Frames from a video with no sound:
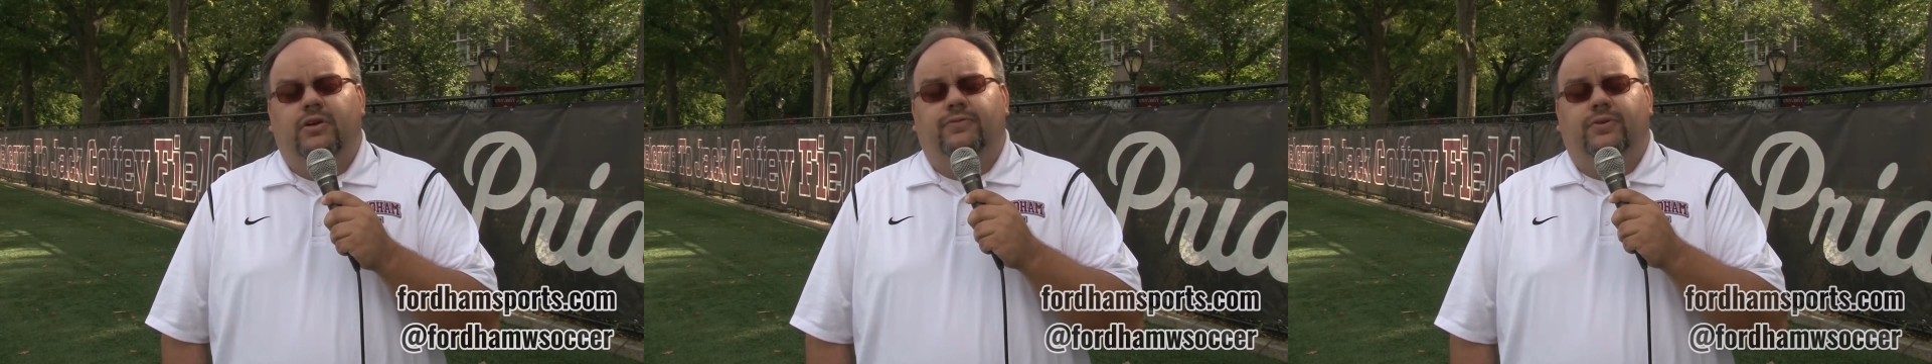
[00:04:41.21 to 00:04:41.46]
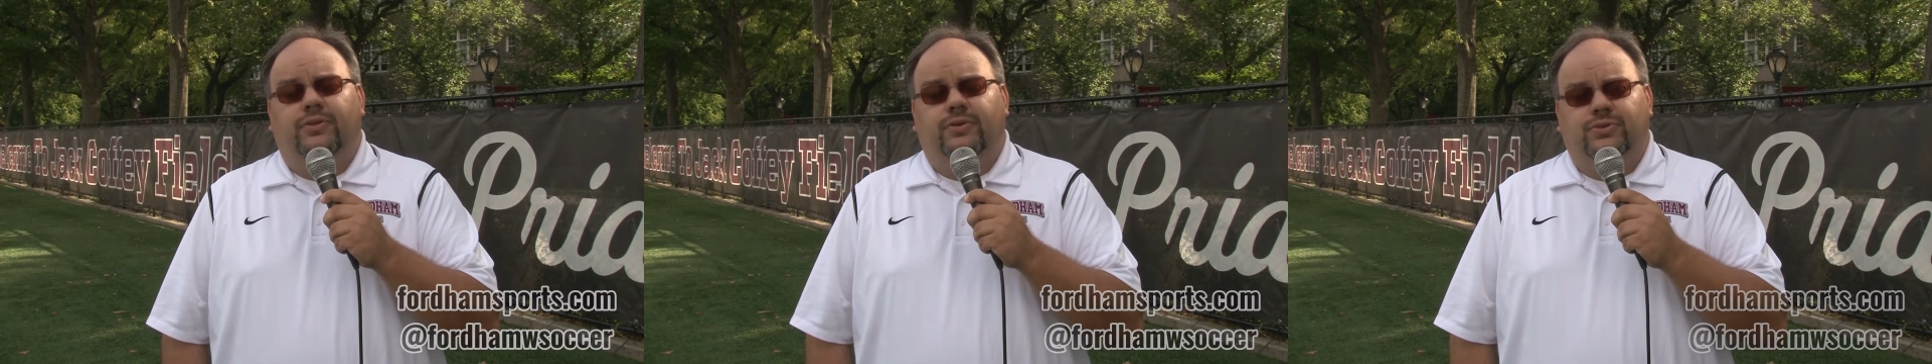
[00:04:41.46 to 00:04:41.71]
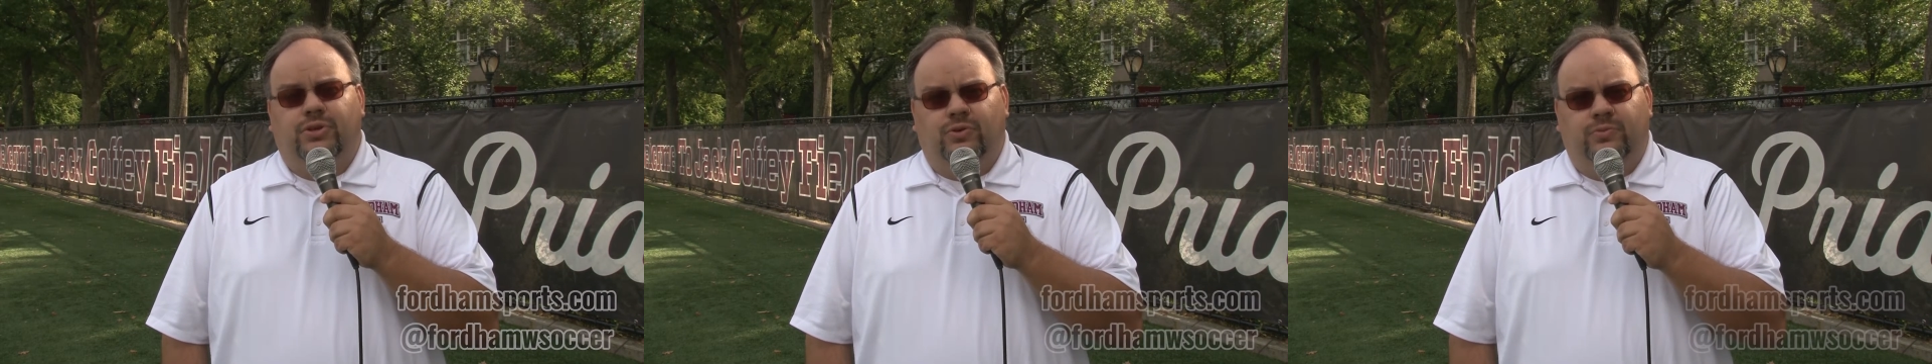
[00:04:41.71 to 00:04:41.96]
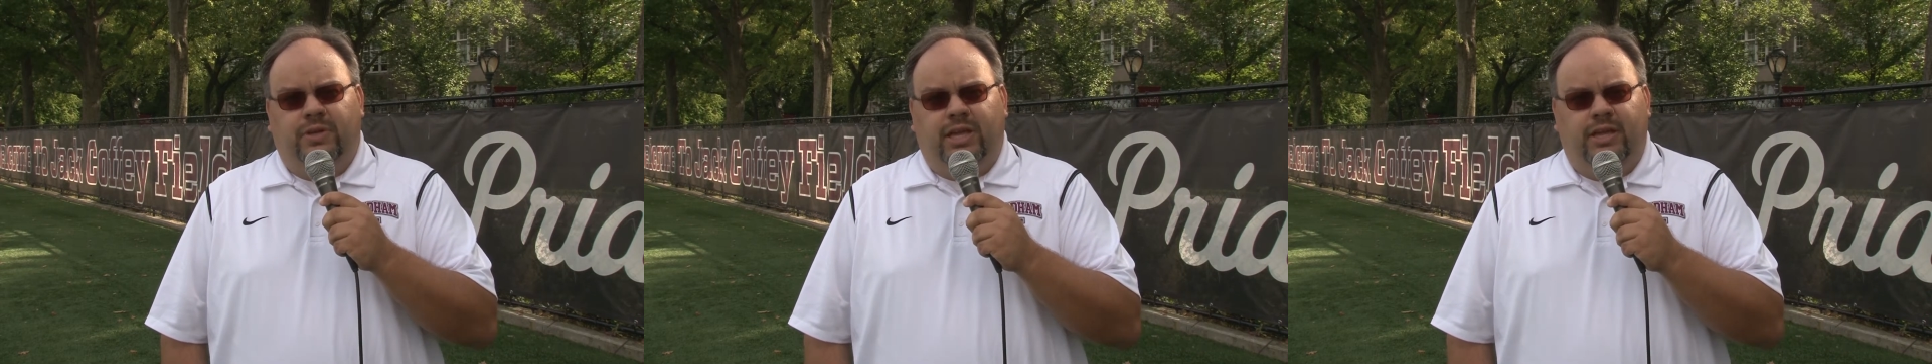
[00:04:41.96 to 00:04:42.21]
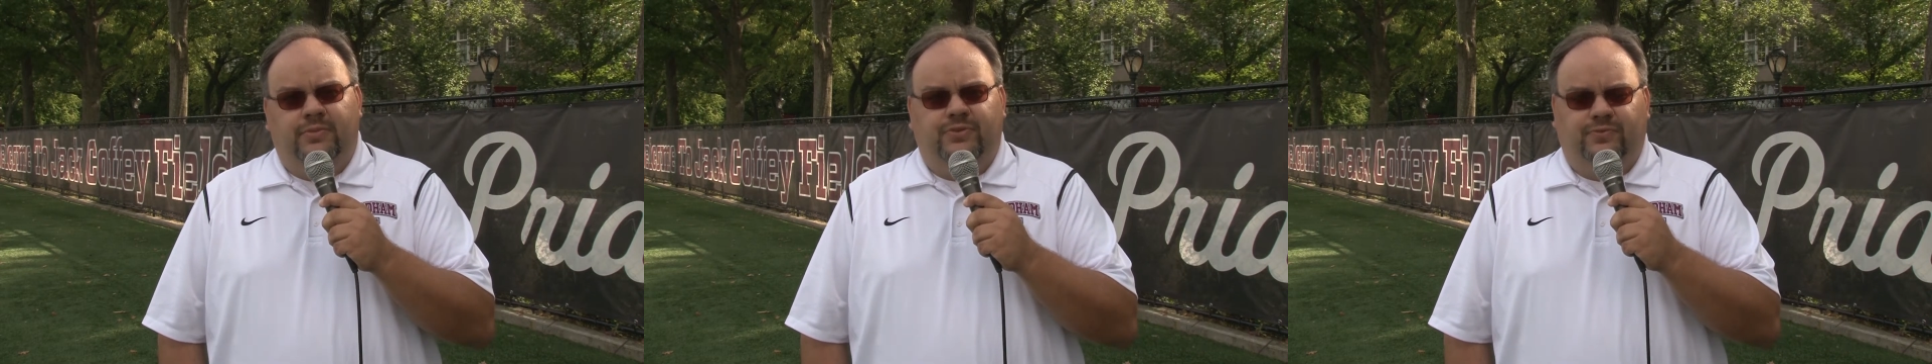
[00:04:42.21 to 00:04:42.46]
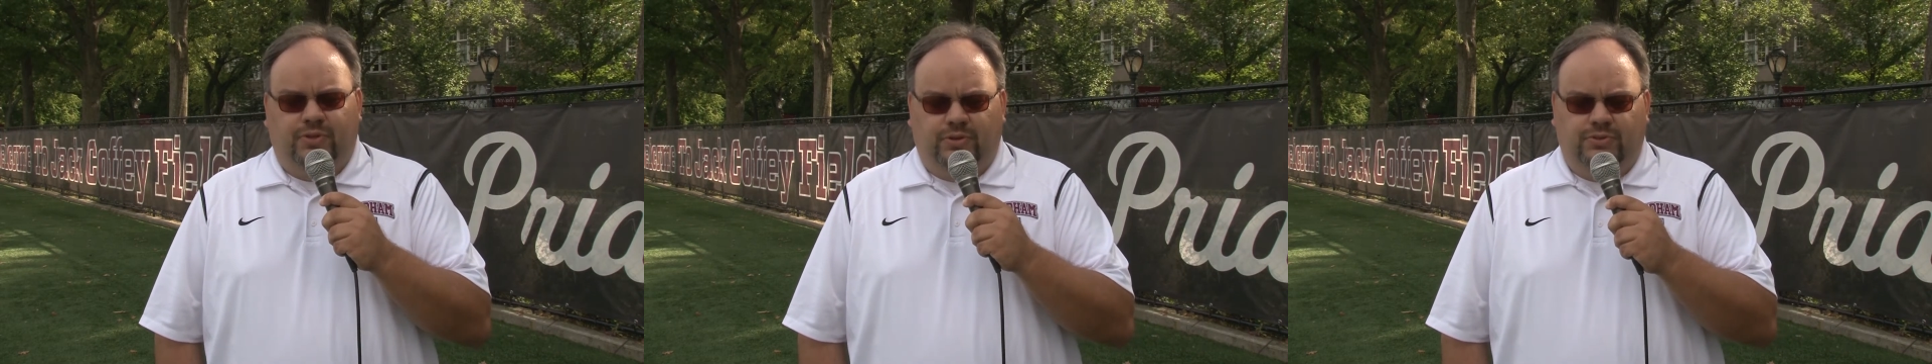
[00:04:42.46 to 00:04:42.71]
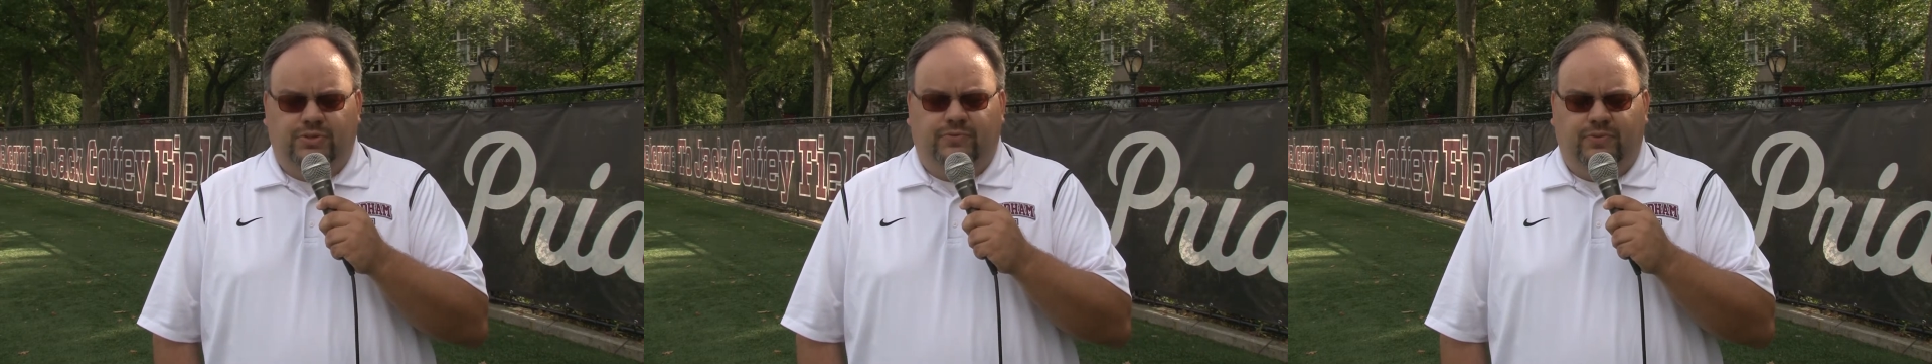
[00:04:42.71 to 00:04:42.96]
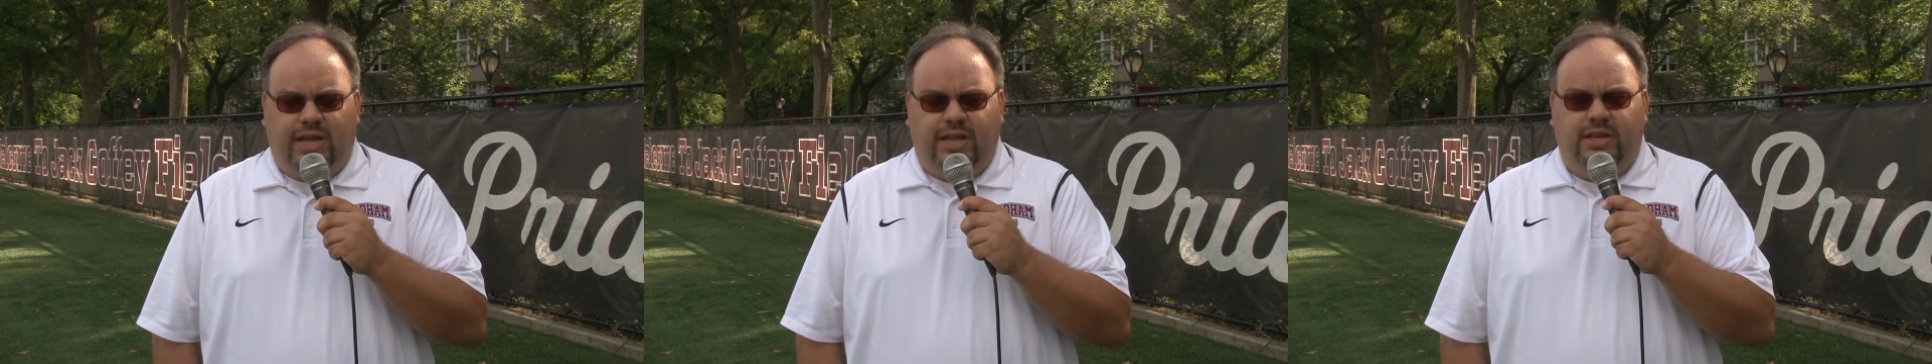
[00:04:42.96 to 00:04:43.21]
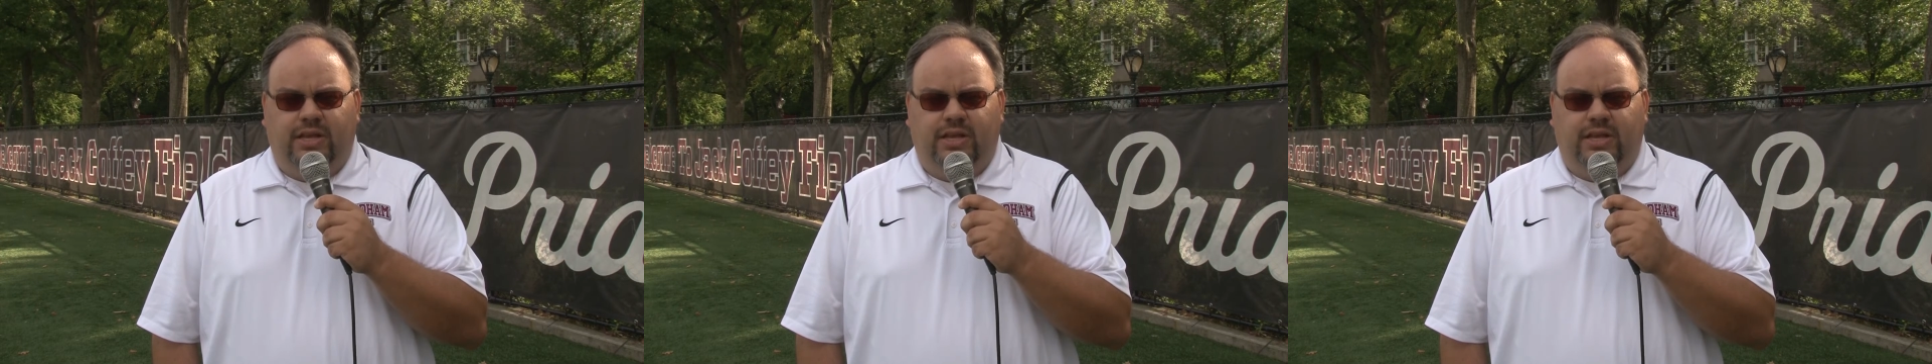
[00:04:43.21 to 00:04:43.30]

for those home games, for those who've had